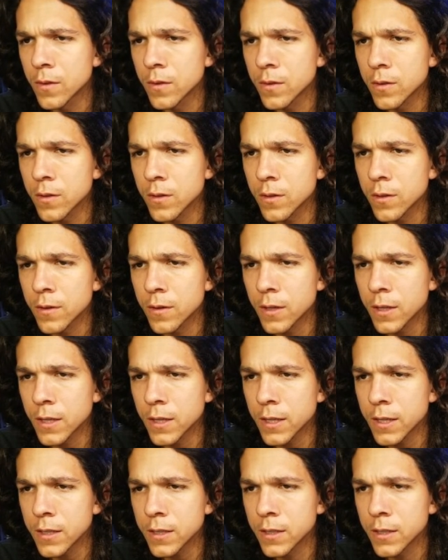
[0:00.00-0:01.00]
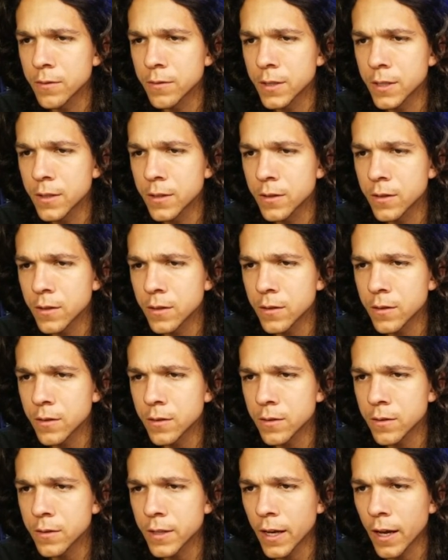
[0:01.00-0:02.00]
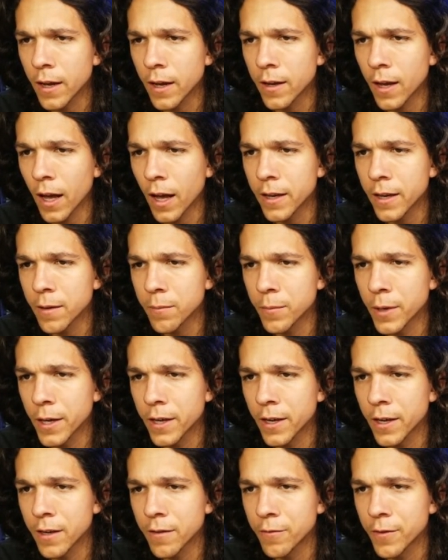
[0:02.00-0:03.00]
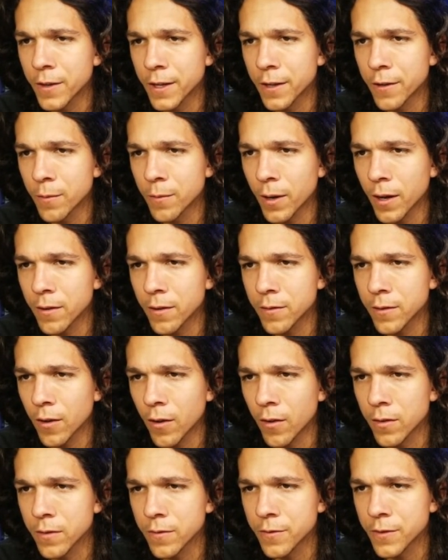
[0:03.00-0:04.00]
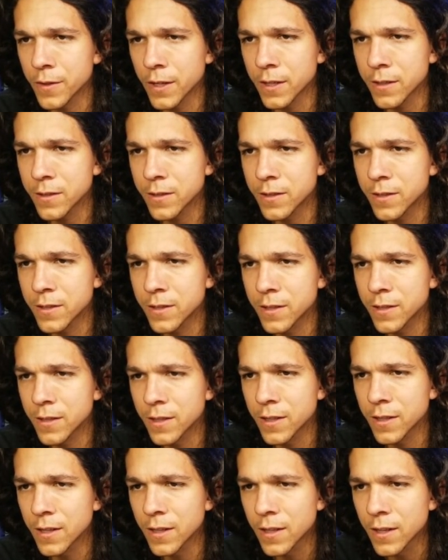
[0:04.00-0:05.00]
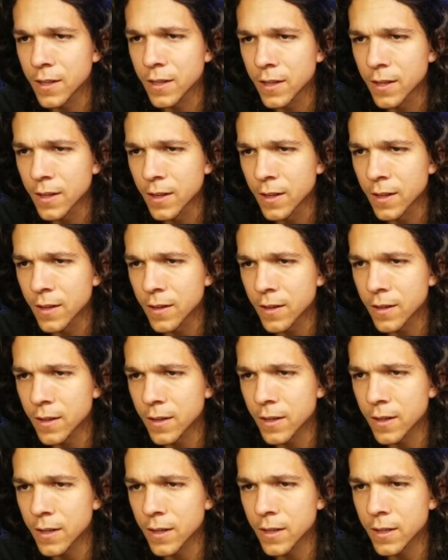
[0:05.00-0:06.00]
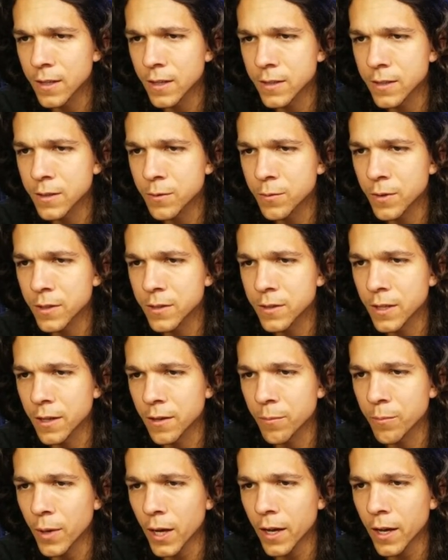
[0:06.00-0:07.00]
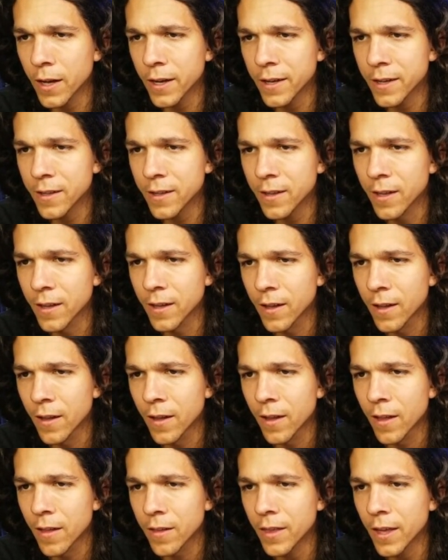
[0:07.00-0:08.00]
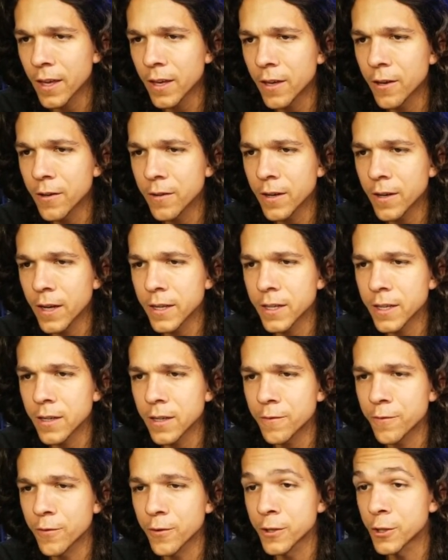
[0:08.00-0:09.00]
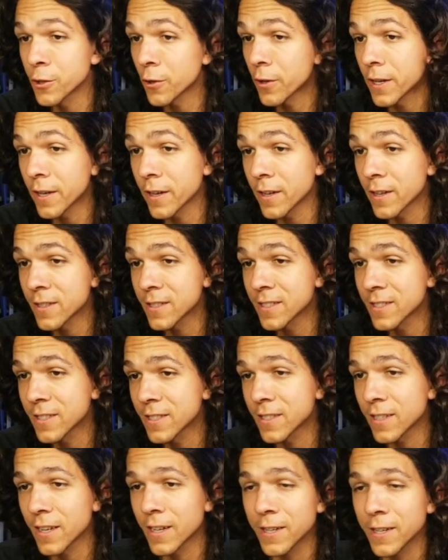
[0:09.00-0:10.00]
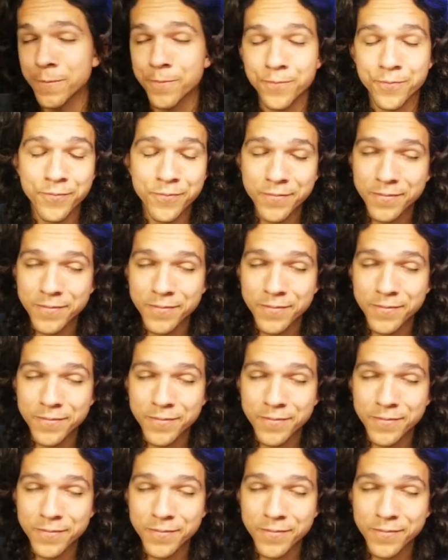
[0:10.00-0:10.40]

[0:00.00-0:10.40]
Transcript: all right, here we go. Yeah, I am making a video about all of this. Uh, just want to say goodbye. Thank you, Ankit, for joining us. Um,